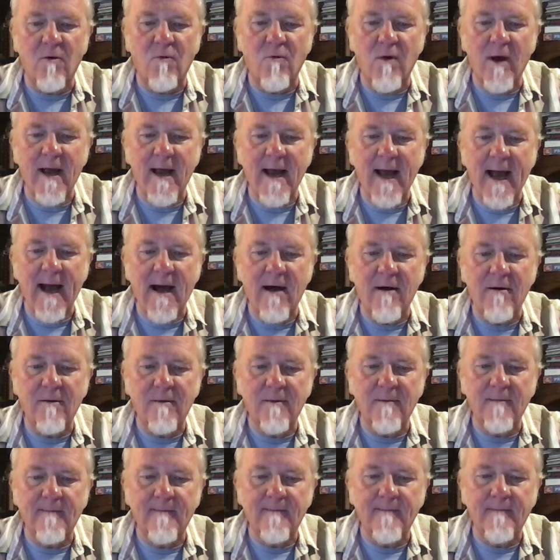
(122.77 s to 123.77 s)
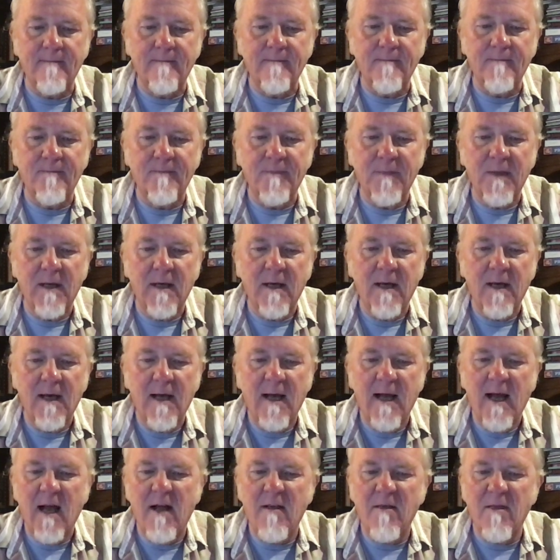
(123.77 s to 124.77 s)
a way out.
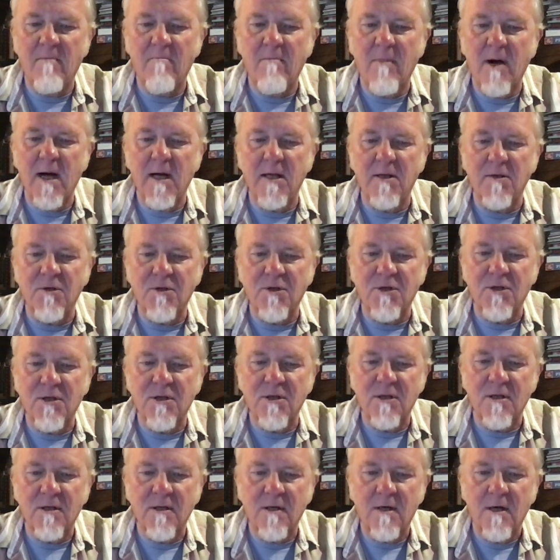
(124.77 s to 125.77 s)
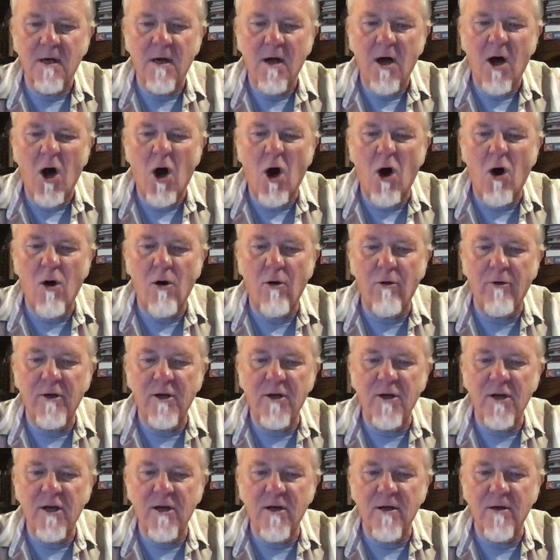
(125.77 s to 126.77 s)
And the months, all the
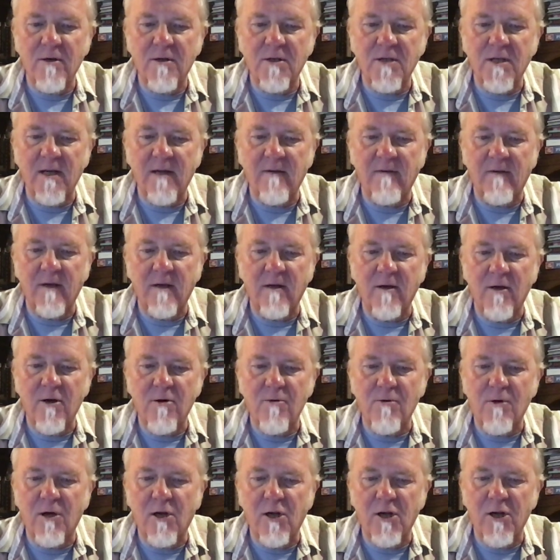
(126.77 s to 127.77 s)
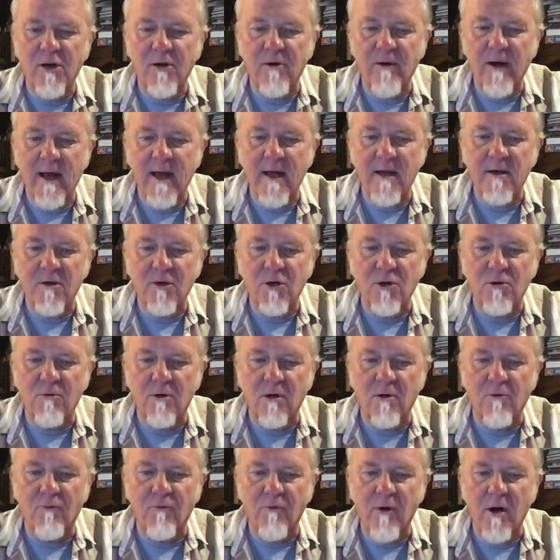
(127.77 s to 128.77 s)
years even, no clear end
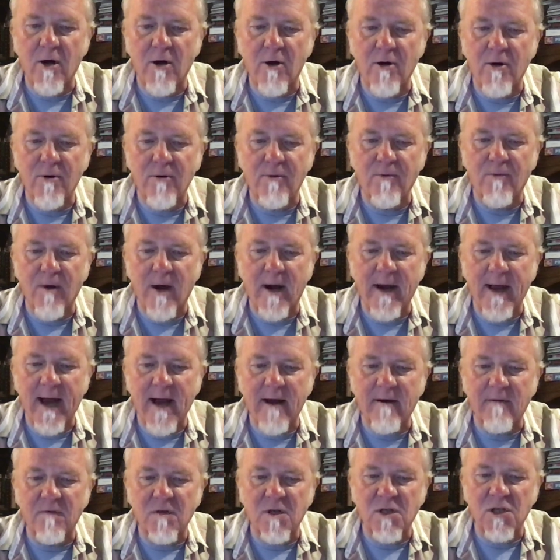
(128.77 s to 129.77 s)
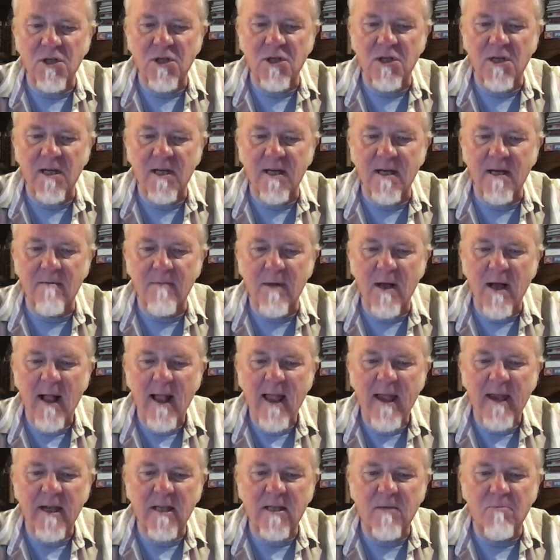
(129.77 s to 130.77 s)
to a road run out of steam,
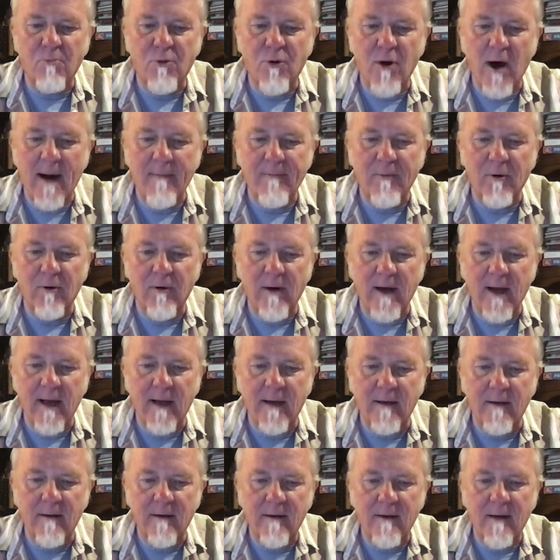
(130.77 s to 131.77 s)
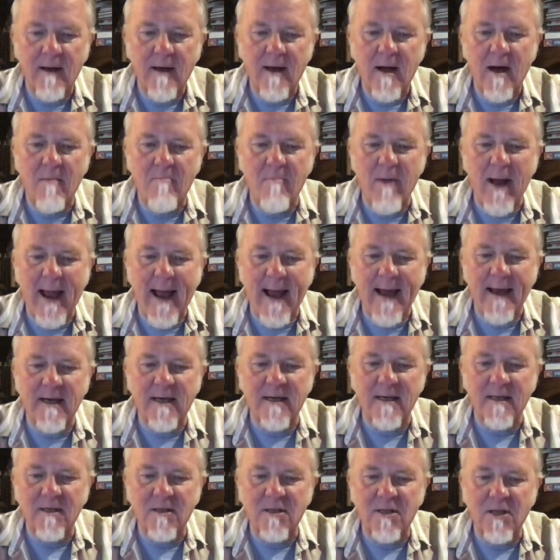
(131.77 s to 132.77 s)
its proper end,
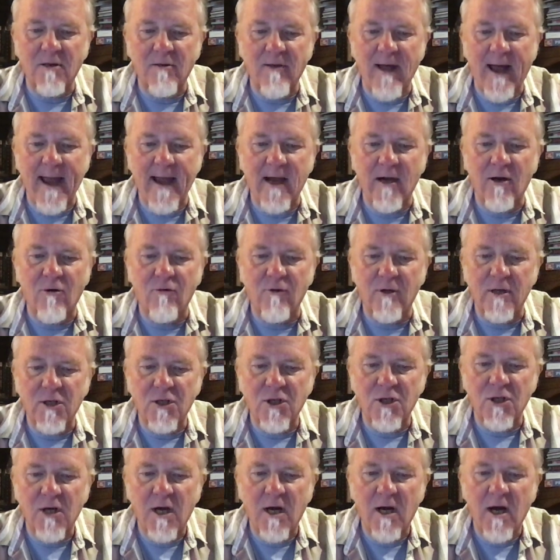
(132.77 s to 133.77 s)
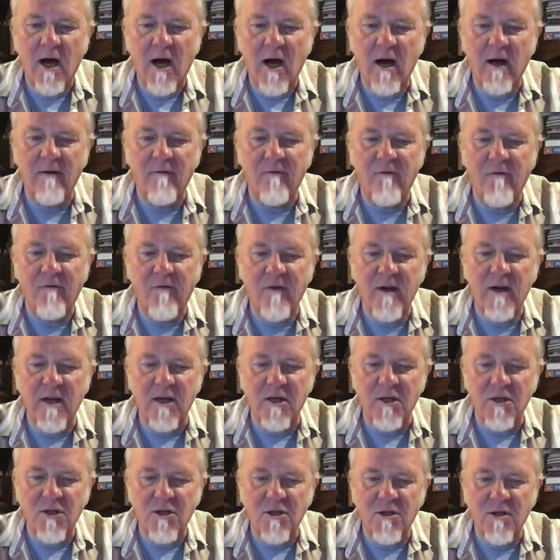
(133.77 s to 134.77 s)
abandoned to languish,
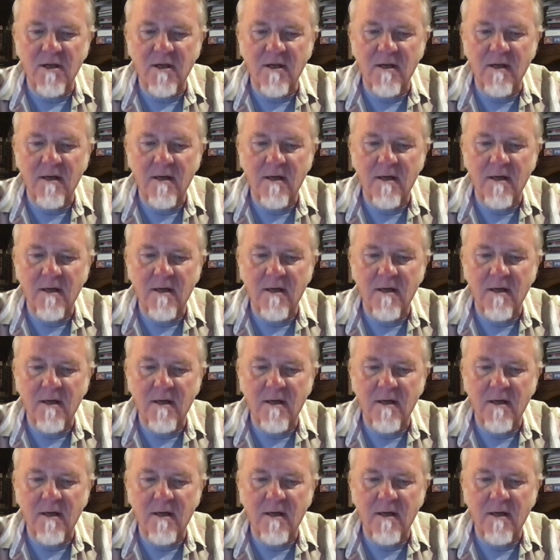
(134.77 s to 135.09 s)
unfinished.